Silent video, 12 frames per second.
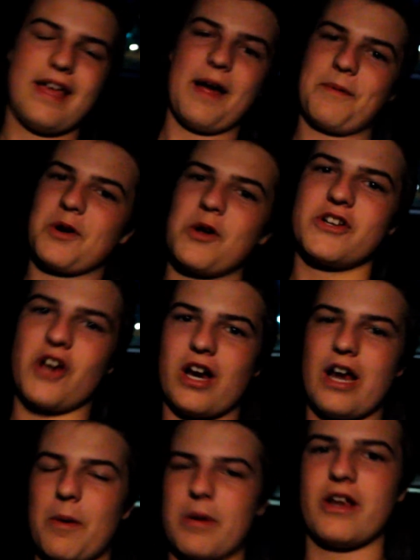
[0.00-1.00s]
yeah, we're going to
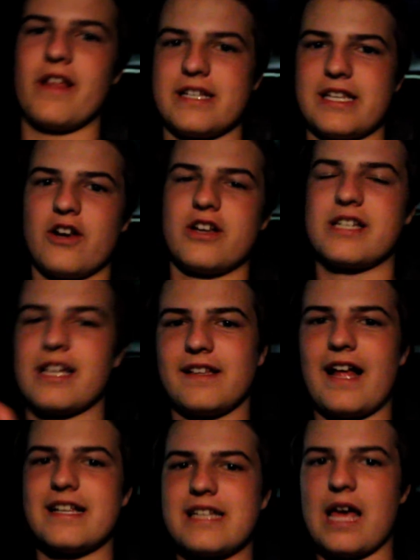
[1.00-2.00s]
Target. I'll bring you guys there just like
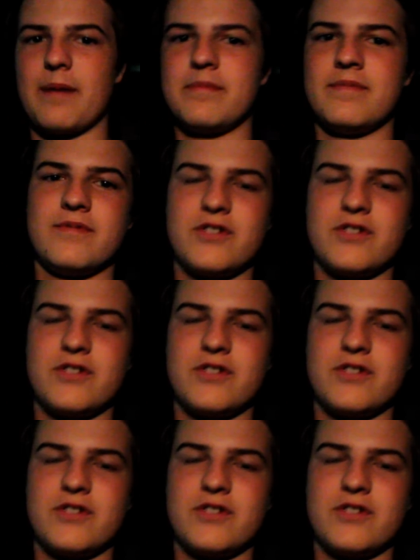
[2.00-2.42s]
last time.